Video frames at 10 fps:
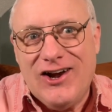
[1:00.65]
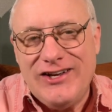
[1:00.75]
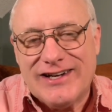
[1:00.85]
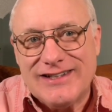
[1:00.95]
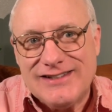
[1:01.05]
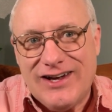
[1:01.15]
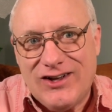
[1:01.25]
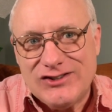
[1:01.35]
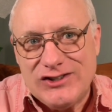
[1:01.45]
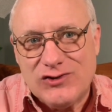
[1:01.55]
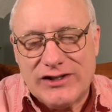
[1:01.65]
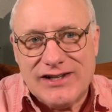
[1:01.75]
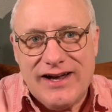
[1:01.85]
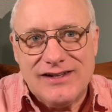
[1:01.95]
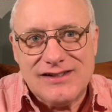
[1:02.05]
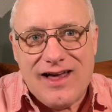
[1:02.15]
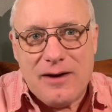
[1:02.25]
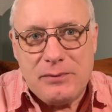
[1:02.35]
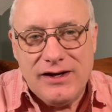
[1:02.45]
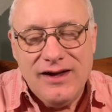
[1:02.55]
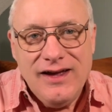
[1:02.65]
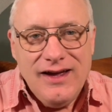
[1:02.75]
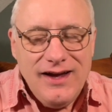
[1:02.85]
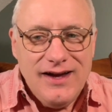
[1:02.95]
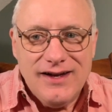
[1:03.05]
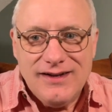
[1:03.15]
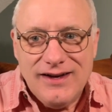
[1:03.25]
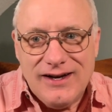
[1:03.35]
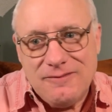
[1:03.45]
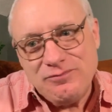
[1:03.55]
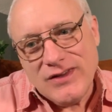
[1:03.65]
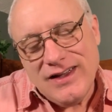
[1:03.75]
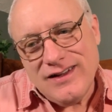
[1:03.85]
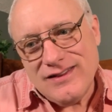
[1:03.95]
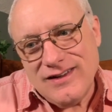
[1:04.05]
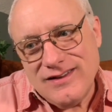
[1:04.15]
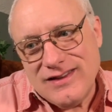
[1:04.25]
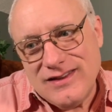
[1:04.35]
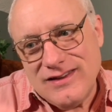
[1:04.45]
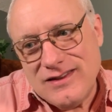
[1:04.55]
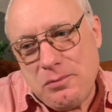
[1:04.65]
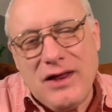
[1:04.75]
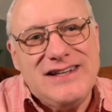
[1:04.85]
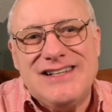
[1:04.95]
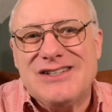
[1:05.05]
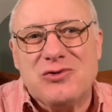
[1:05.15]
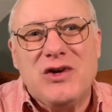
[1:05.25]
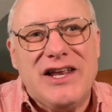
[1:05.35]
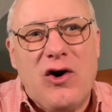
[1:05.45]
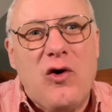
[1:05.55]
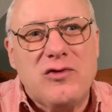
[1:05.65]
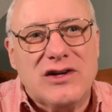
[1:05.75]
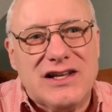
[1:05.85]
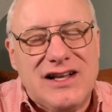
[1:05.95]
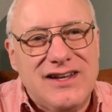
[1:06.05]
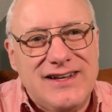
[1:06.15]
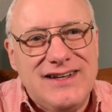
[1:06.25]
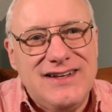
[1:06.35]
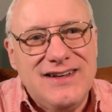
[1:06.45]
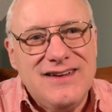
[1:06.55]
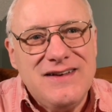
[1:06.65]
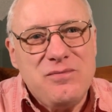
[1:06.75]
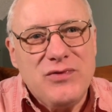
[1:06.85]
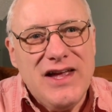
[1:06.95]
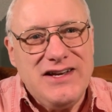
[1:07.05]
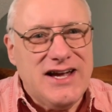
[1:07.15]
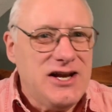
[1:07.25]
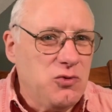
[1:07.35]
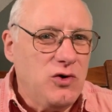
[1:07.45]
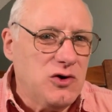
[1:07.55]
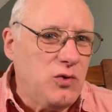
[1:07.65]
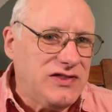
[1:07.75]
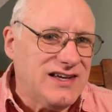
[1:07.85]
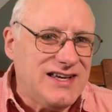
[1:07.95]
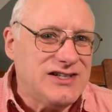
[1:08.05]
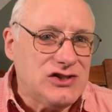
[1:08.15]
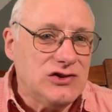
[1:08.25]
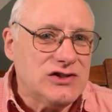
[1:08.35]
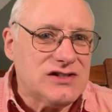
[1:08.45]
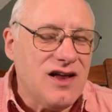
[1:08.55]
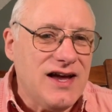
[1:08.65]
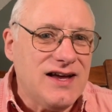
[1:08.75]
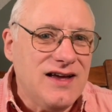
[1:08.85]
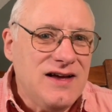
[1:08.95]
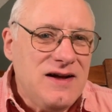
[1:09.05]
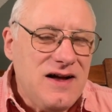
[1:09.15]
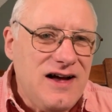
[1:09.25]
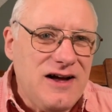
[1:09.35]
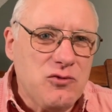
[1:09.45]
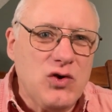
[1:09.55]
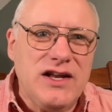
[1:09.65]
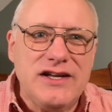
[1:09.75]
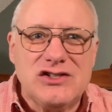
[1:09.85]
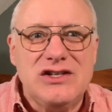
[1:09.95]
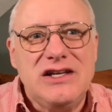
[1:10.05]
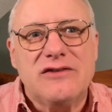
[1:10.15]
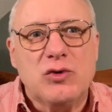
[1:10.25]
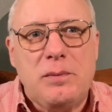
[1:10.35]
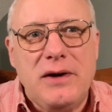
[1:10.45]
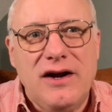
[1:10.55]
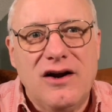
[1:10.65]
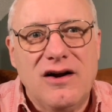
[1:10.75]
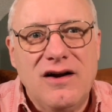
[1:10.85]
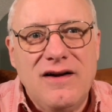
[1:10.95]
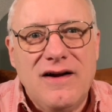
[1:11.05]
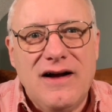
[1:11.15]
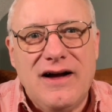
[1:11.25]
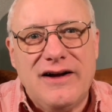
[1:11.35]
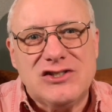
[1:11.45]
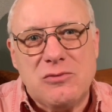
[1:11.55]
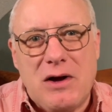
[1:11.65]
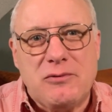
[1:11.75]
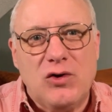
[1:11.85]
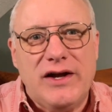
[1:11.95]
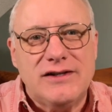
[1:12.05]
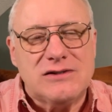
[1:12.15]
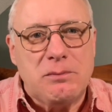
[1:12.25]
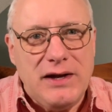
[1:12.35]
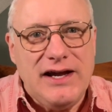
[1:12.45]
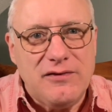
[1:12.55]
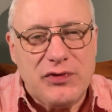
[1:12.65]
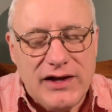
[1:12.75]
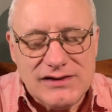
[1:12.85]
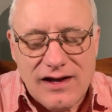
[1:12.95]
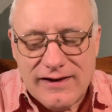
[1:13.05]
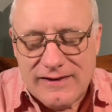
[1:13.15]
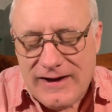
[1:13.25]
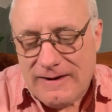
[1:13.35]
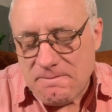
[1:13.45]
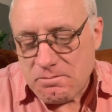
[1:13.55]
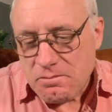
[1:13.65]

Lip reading: You can tell she's dressed kind of sloppy, and the place isn't really overly clean, and you kind of wonder what the kitchen looks like. It really is in need of repair, some upgrades, some paint, things like that.